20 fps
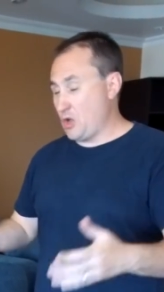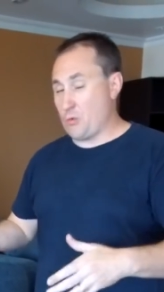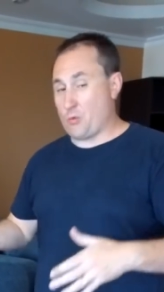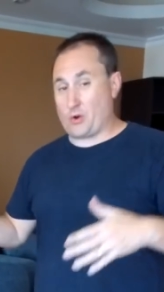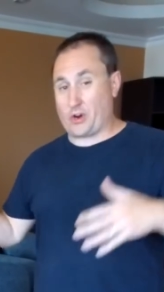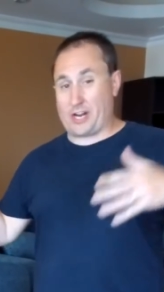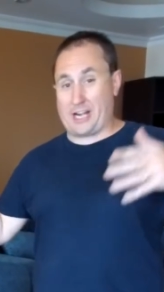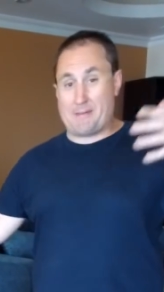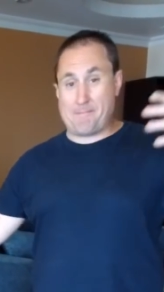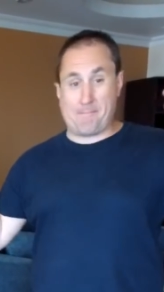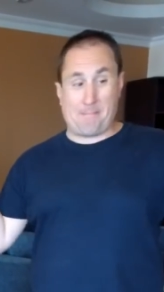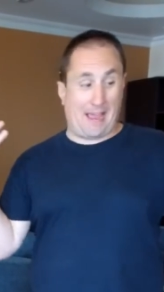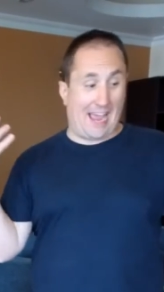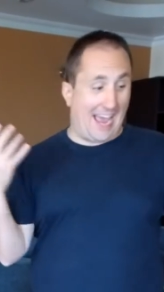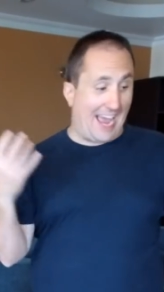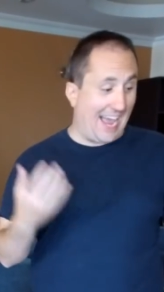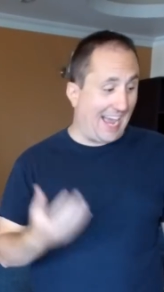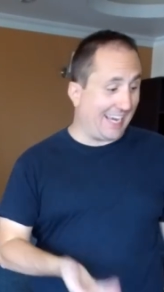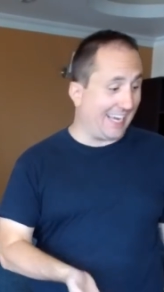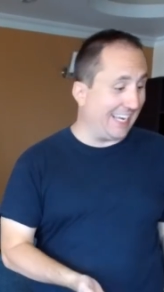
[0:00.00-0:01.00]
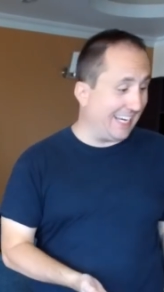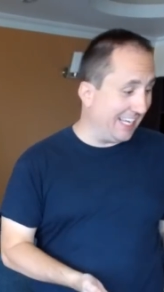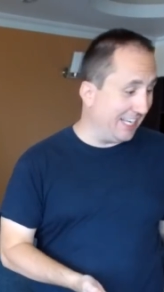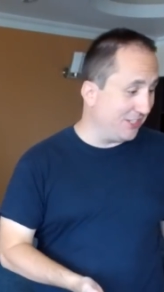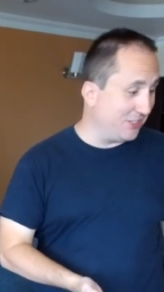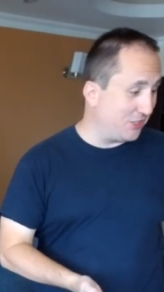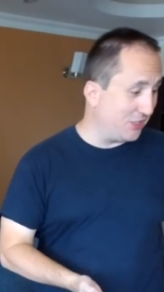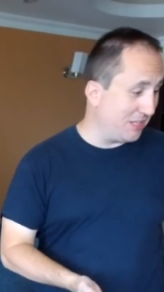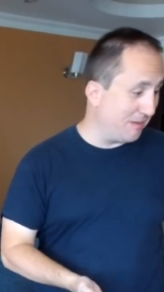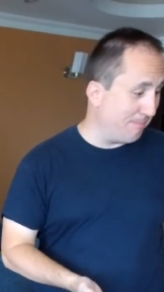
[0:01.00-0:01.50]
we're going to pack it
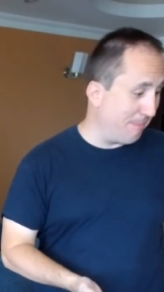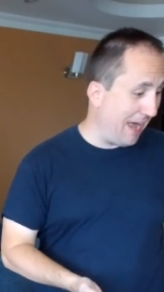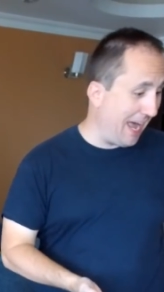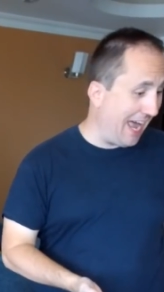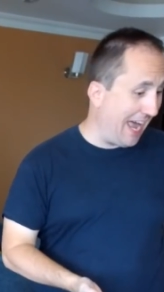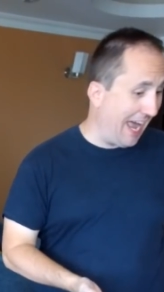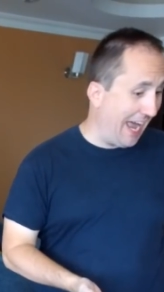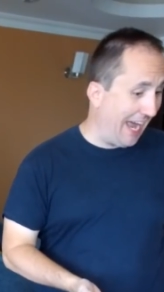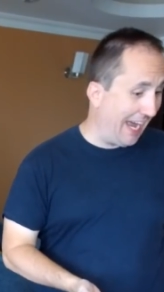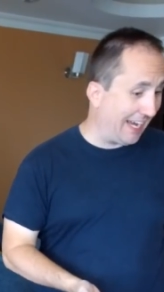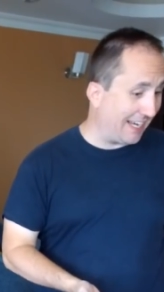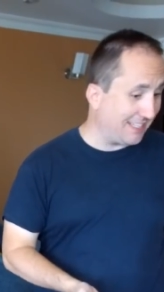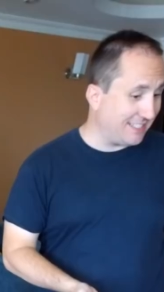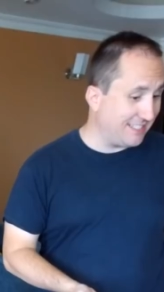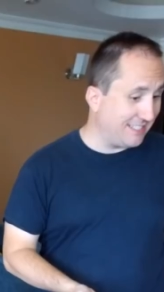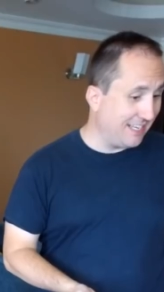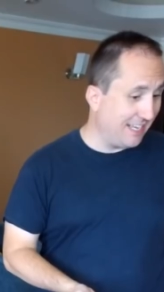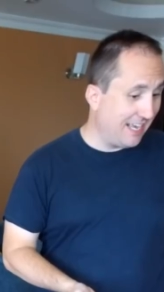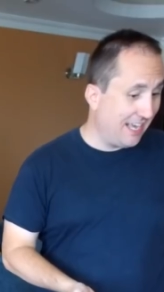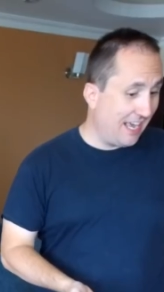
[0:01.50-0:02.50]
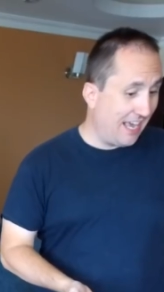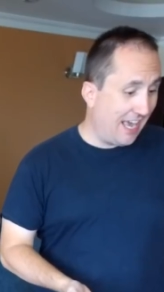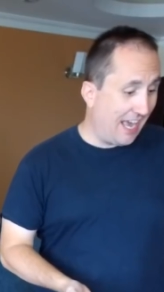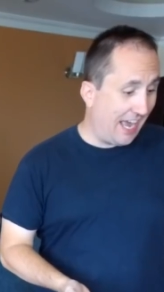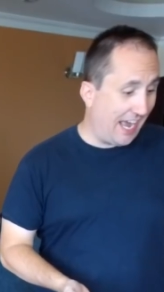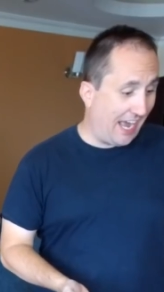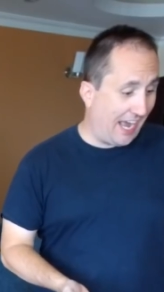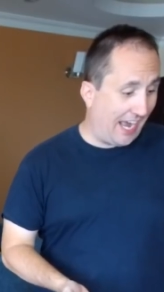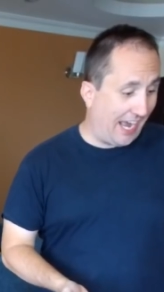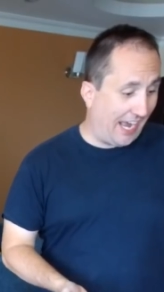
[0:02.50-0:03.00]
into the bags,
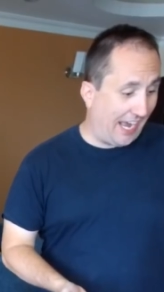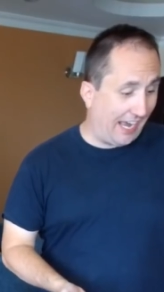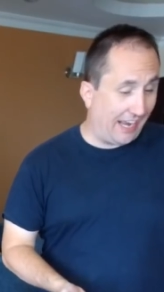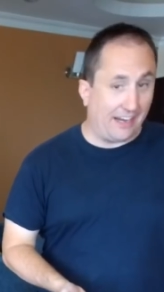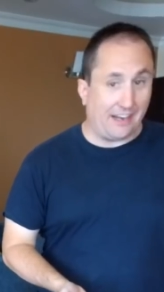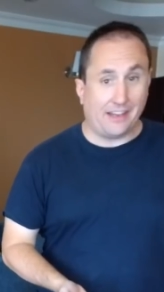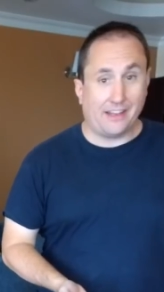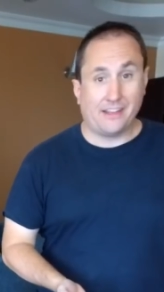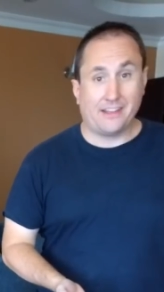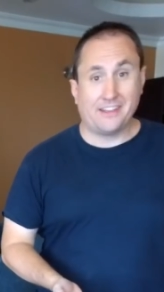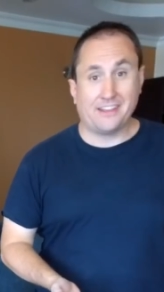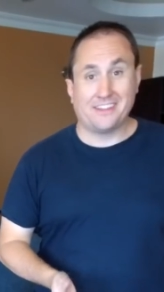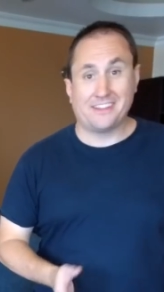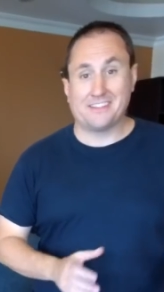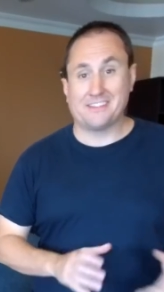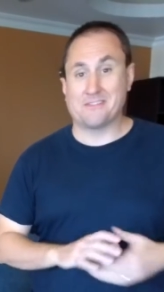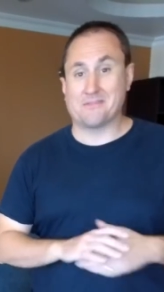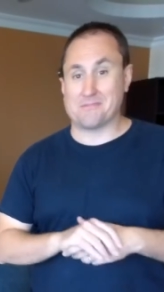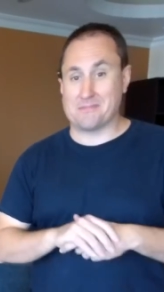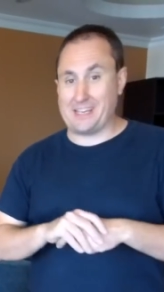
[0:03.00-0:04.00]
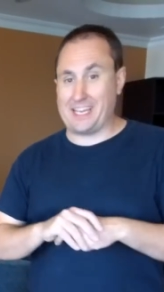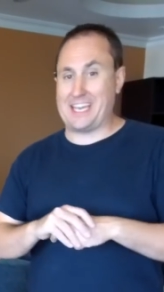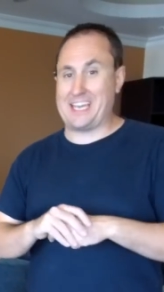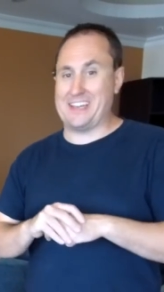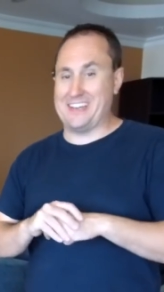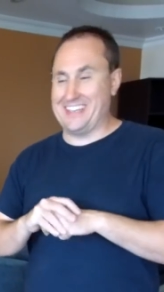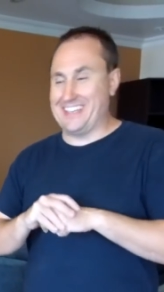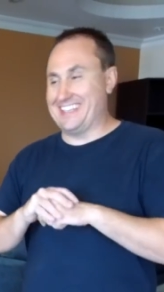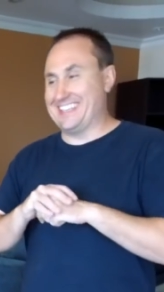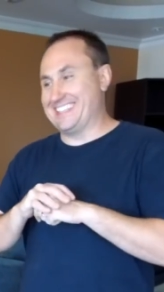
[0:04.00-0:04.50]
and
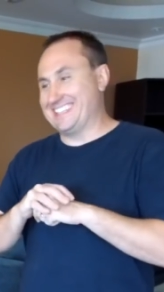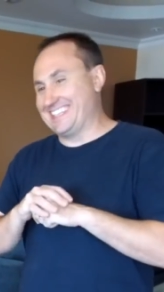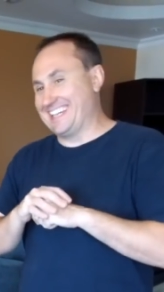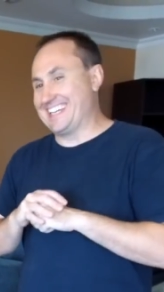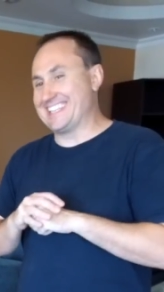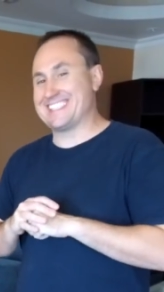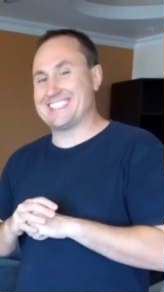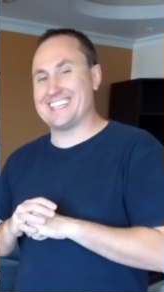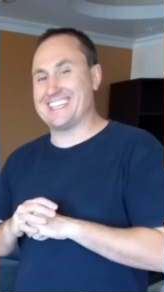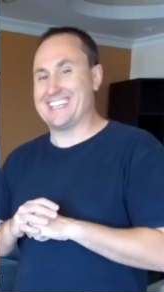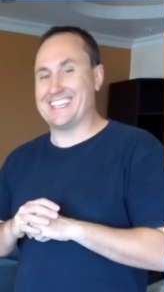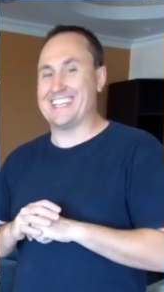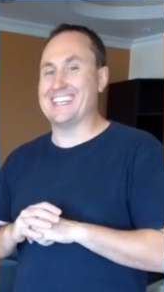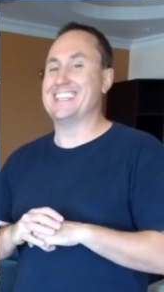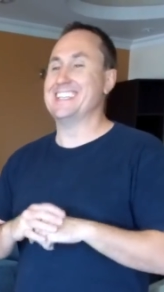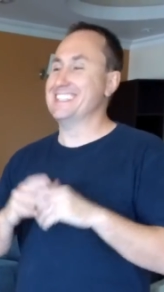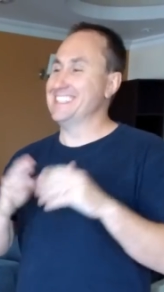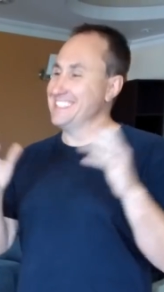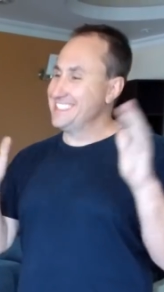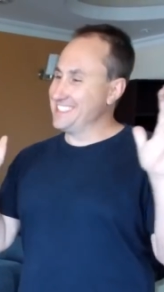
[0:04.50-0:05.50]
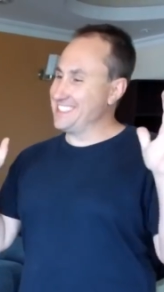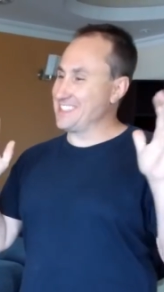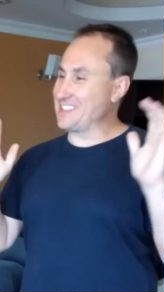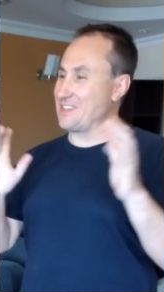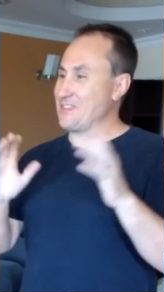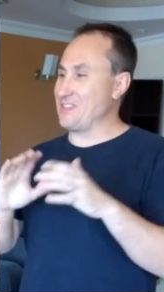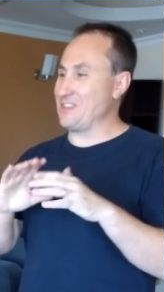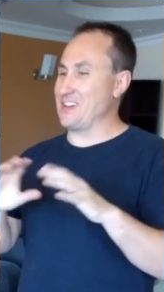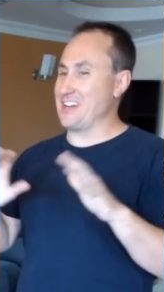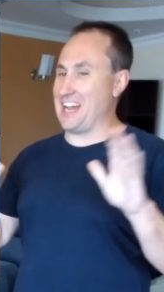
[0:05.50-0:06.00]
I say, it's a
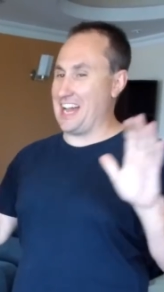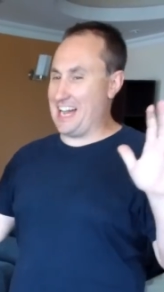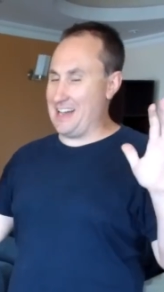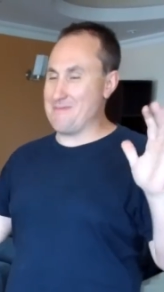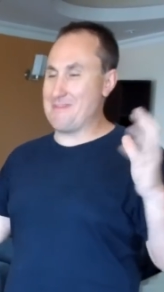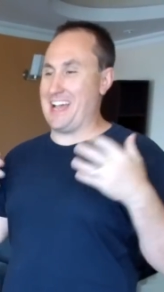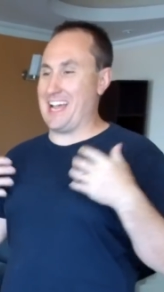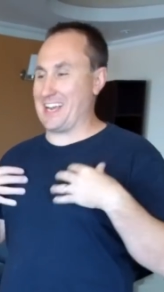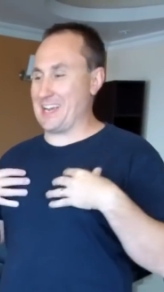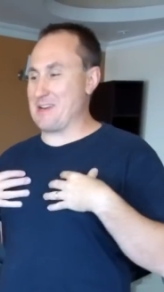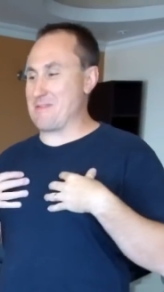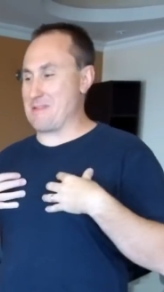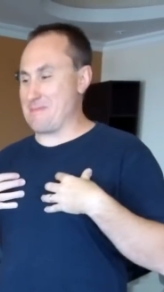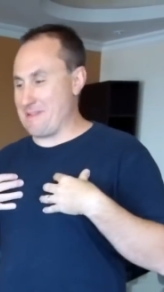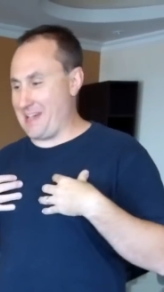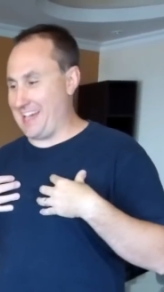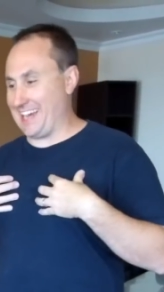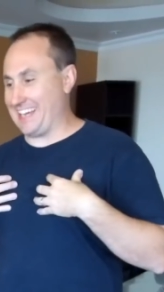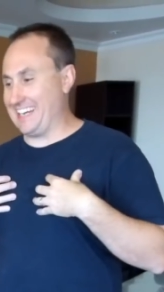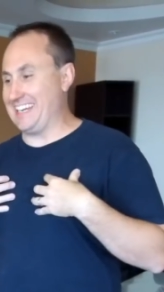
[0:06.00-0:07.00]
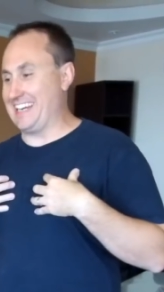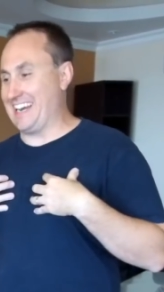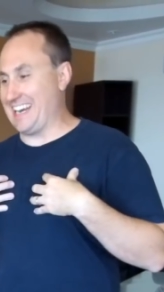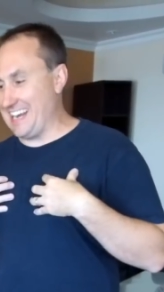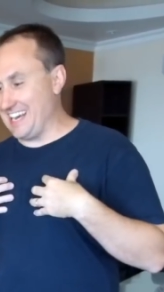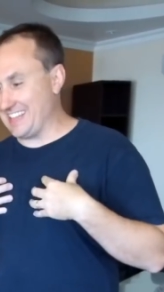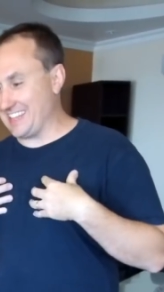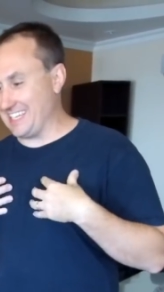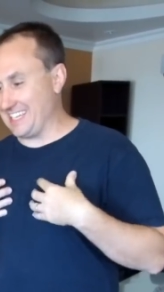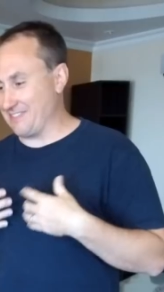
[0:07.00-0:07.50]
good point. I'm not going to be packing it into
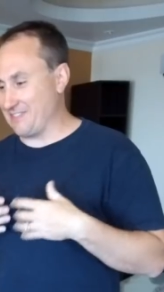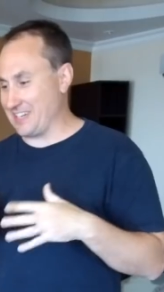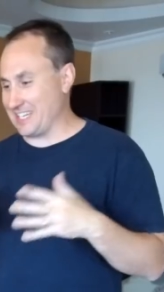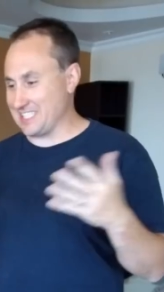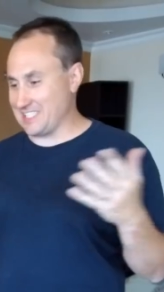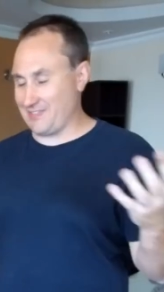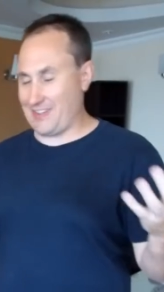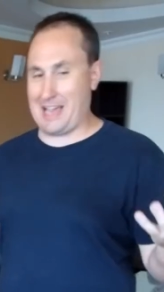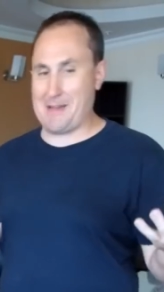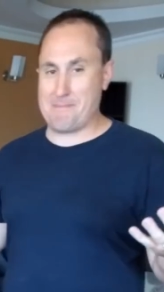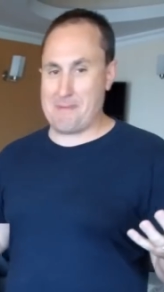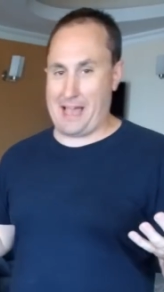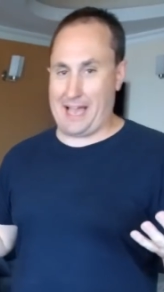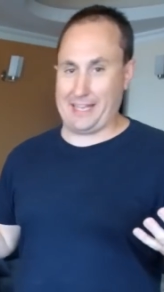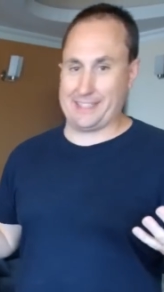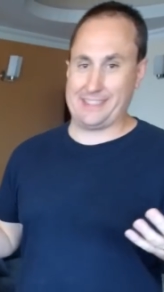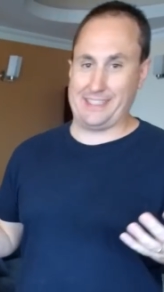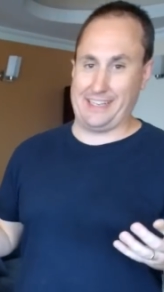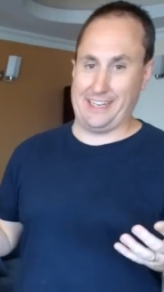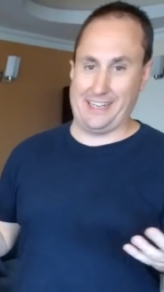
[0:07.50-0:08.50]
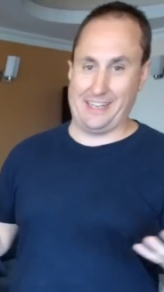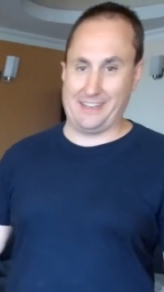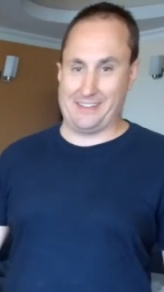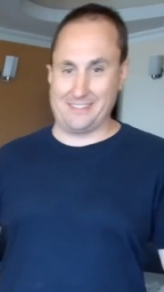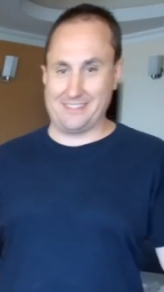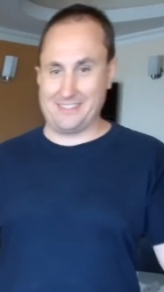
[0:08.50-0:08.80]
nothing because if I packed it in,